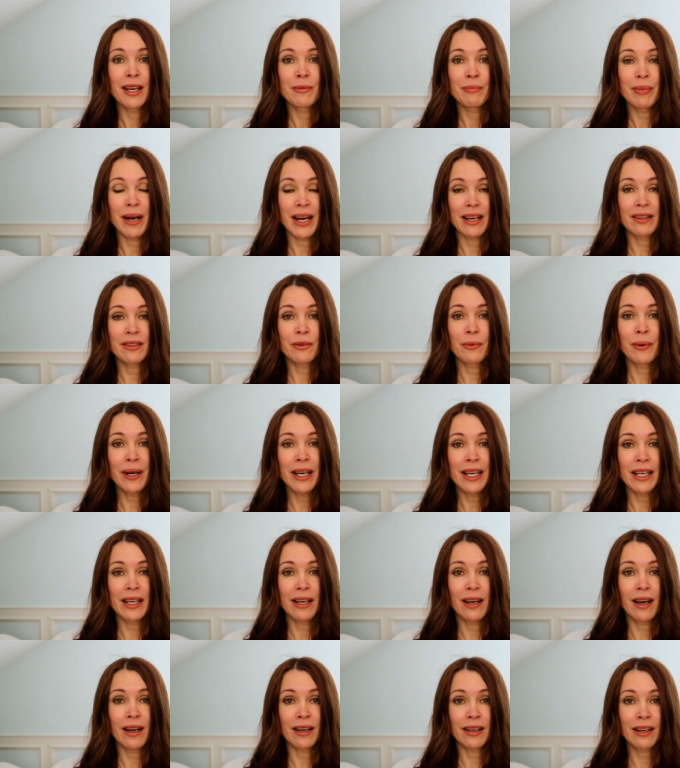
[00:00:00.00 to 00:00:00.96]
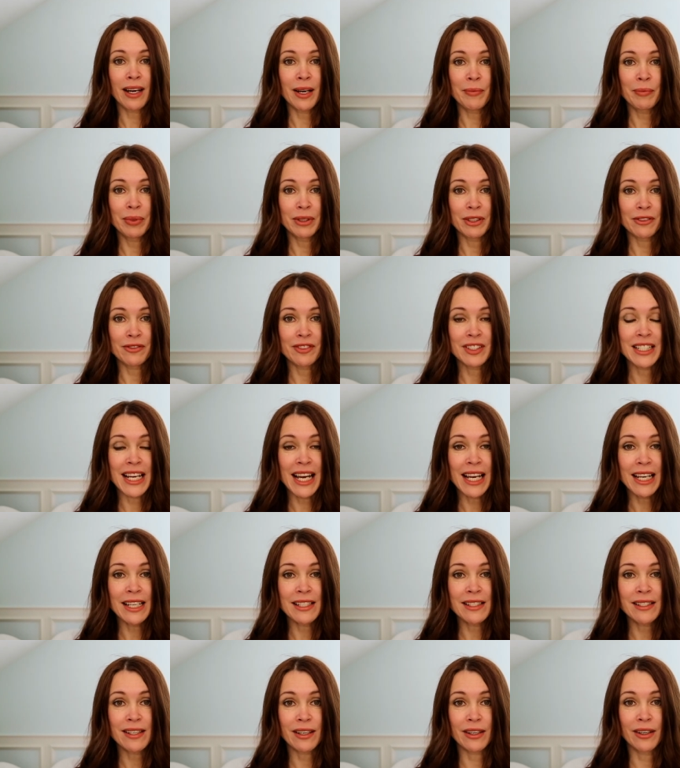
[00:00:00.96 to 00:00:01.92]
By the way, a couple of
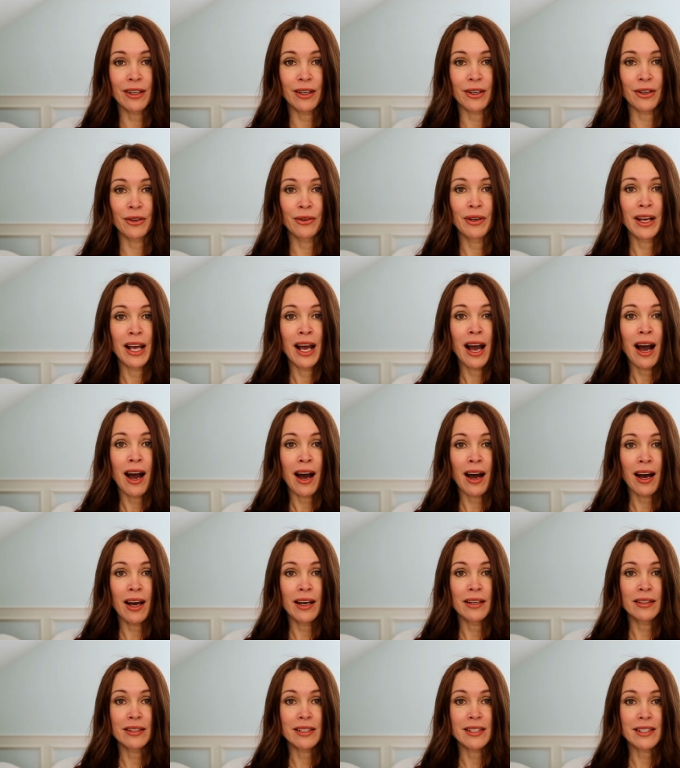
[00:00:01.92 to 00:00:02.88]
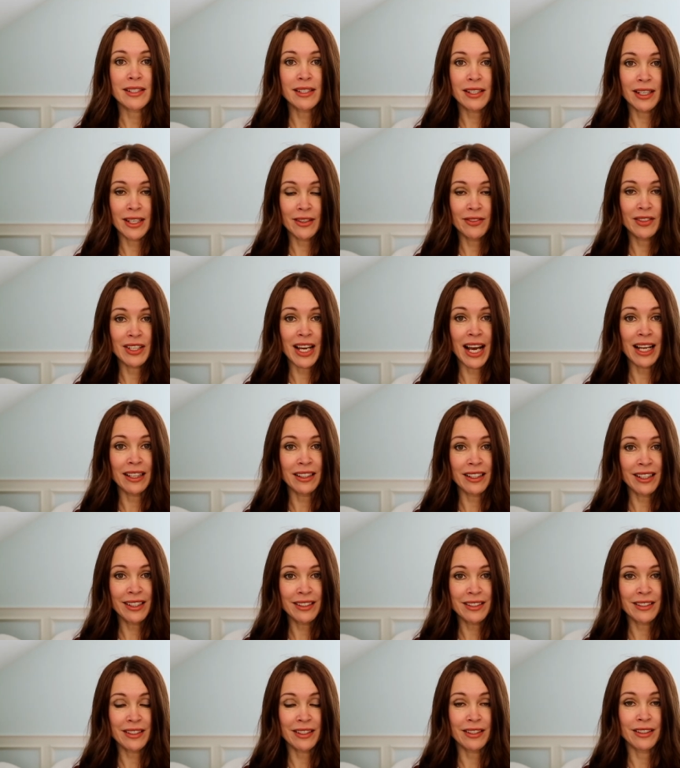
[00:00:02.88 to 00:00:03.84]
days ago I received a
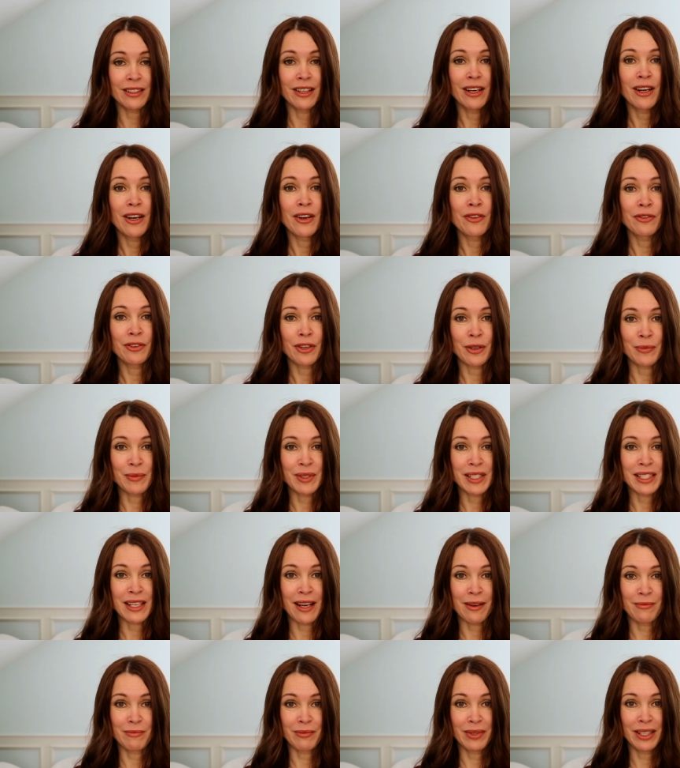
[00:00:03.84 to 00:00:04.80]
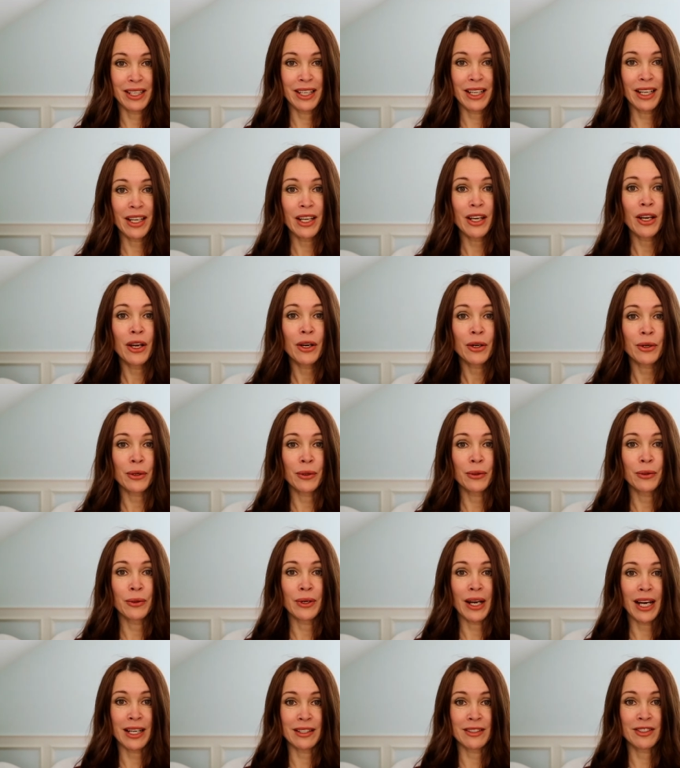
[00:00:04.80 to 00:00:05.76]
letter from somebody
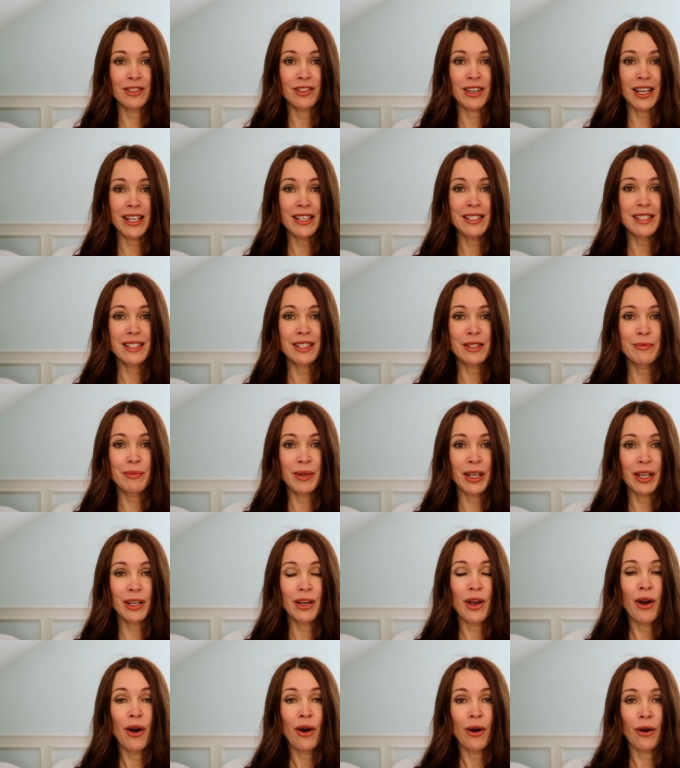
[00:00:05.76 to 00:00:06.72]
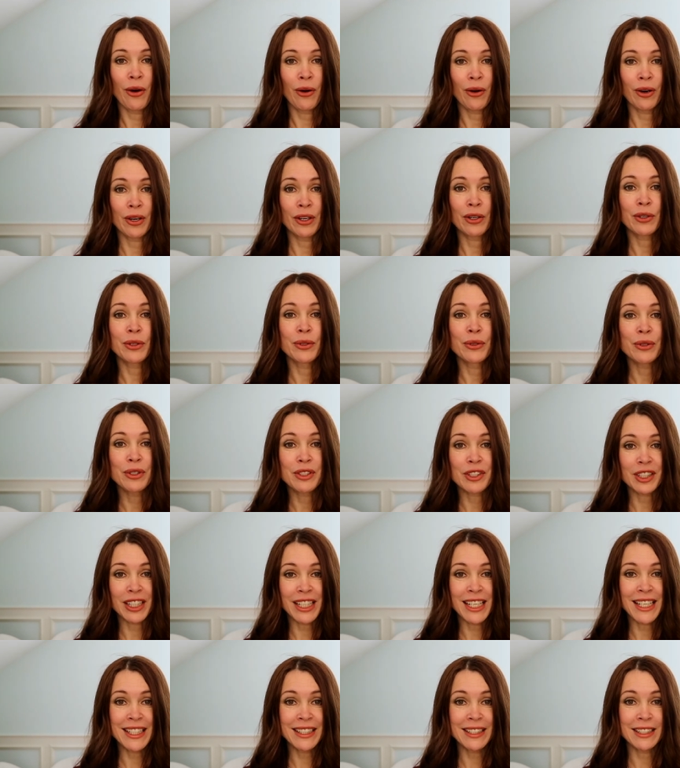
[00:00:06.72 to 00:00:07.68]
who addressed me or who
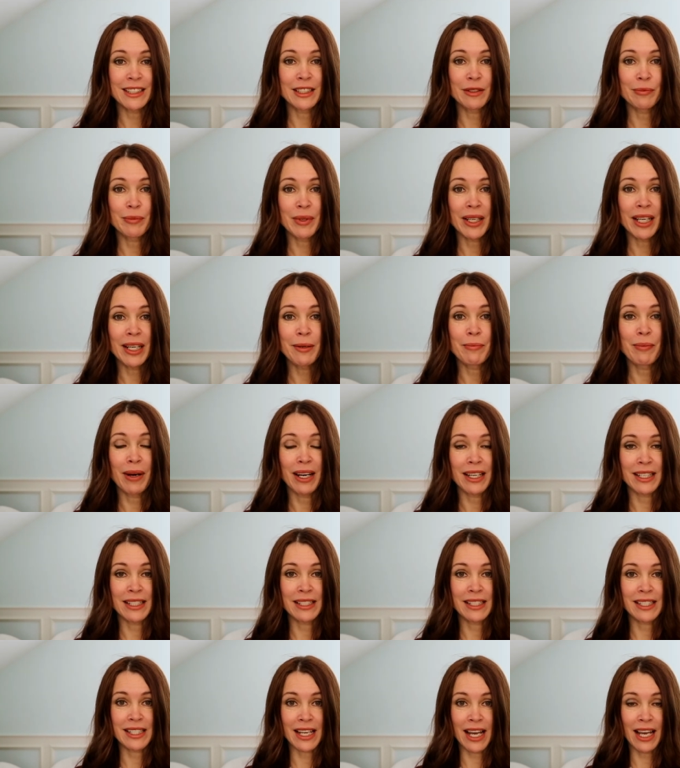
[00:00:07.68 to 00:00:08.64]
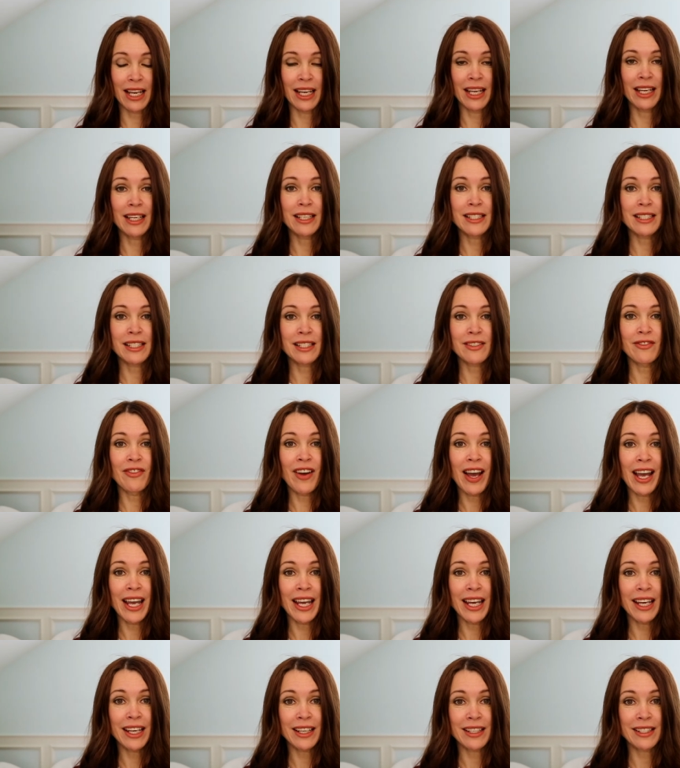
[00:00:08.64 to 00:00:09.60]
greeted me by saying
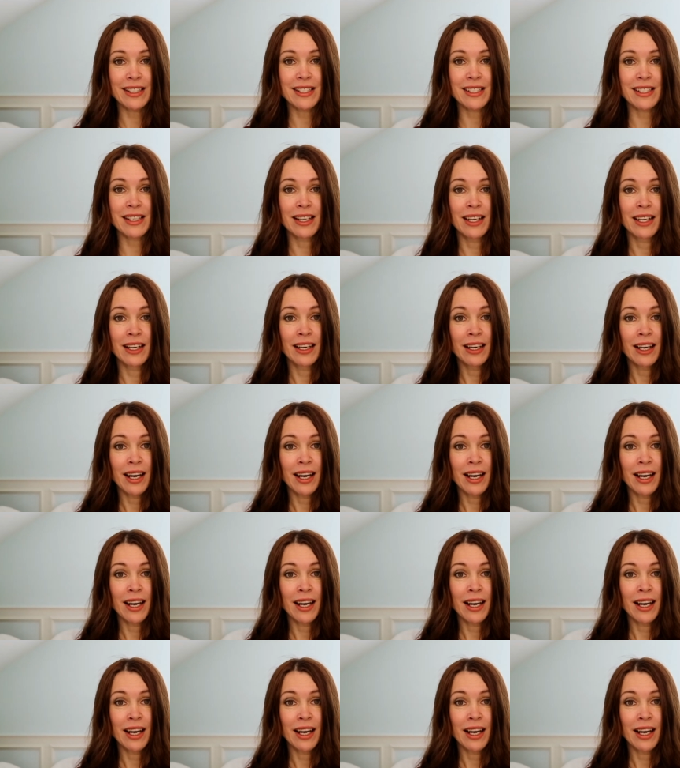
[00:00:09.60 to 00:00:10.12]
sveiks